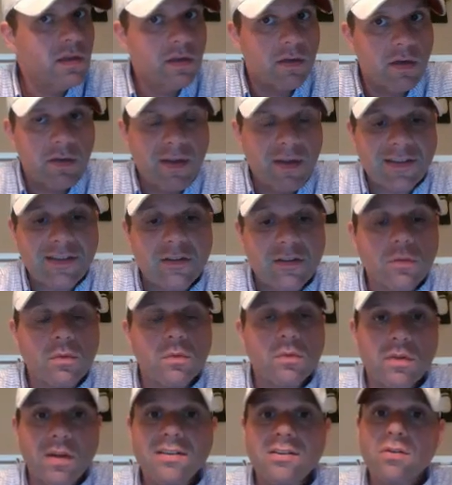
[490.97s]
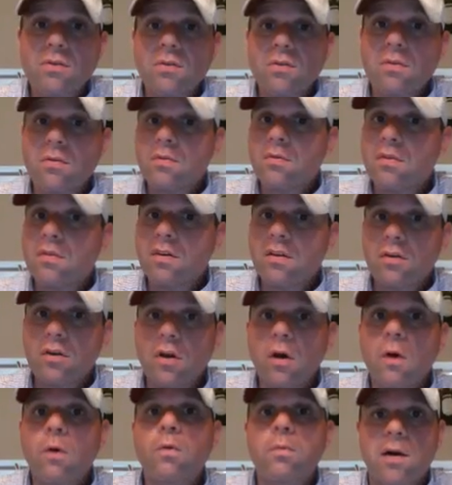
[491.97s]
that's your
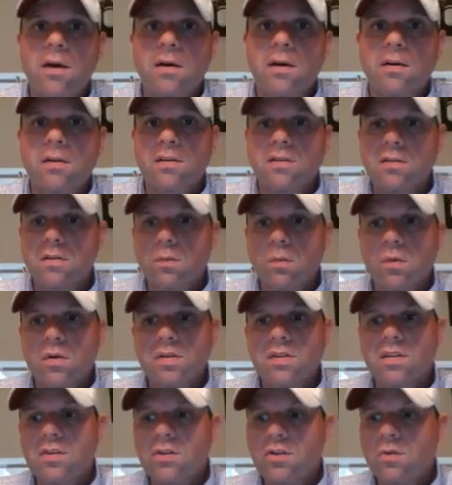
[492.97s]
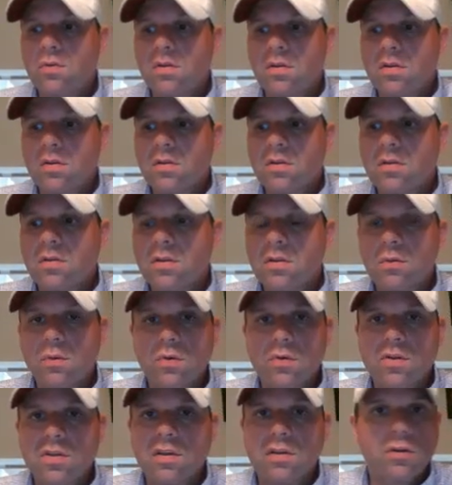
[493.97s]
gold mine. It's the ones that you can
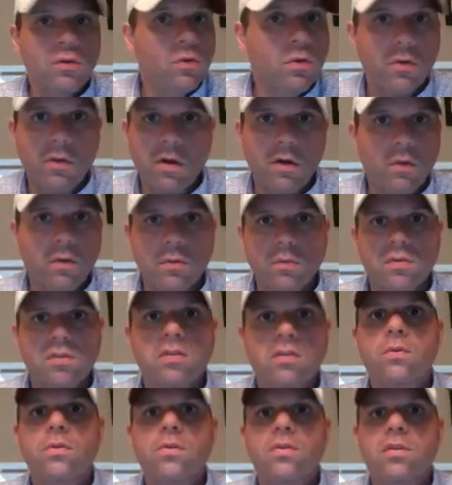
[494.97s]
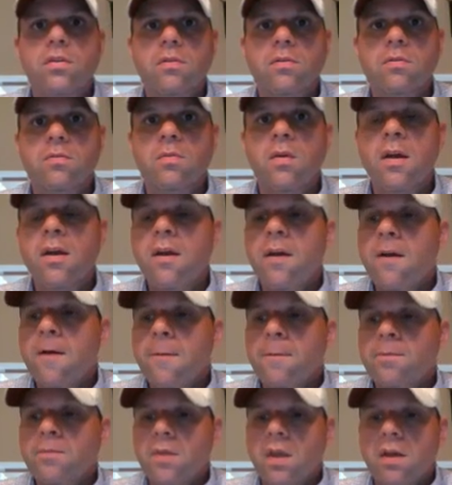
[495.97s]
source and you're the only one sourcing them.
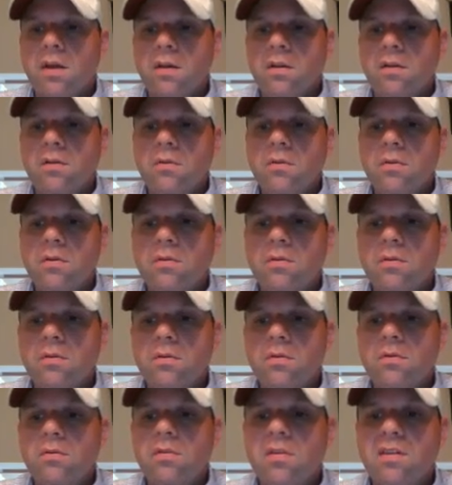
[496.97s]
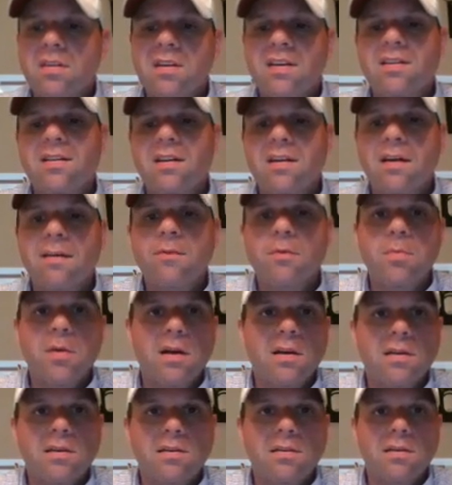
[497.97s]
And to think that
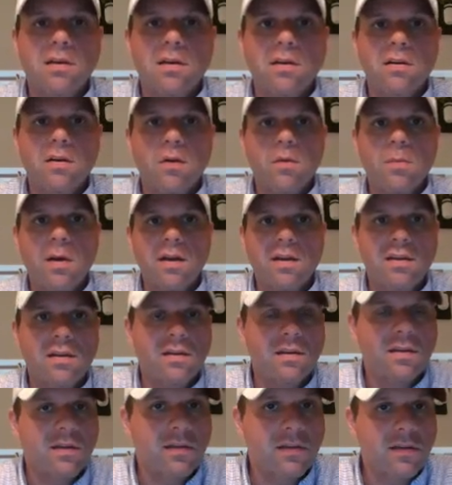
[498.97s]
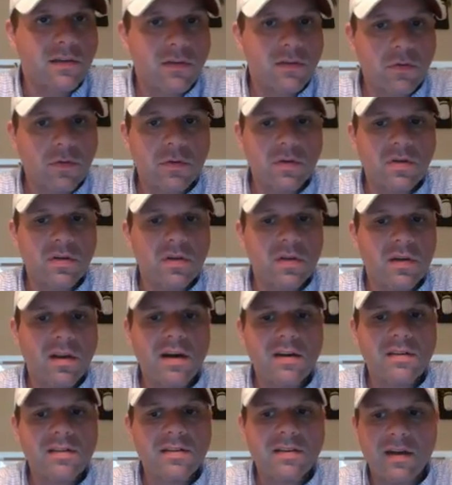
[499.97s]
everybody doesn't know about EE distribution, a lot
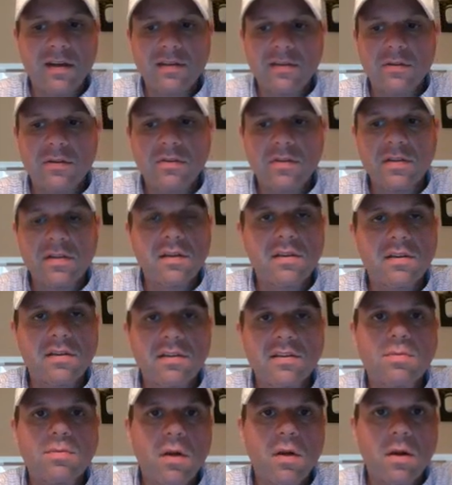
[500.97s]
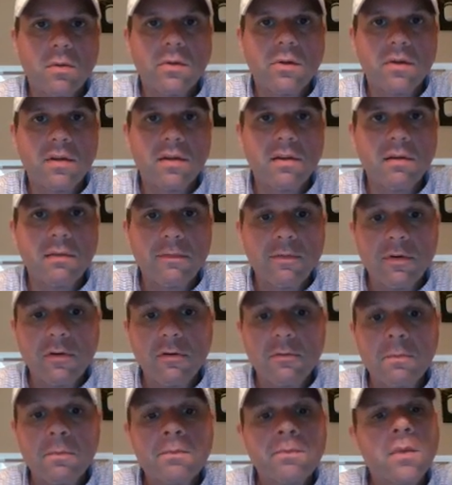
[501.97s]
of these guys that are selling these, probably where they're getting them from